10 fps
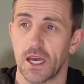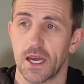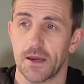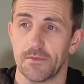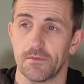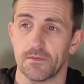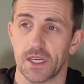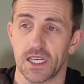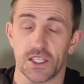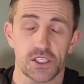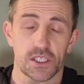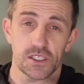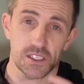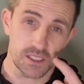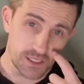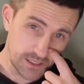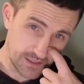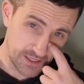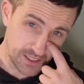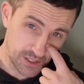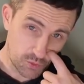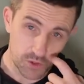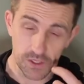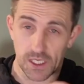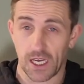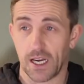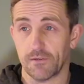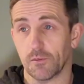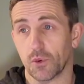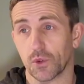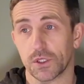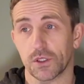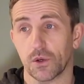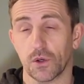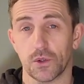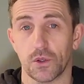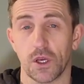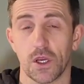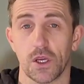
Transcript: and as you can see, these are ones that I haven't posted on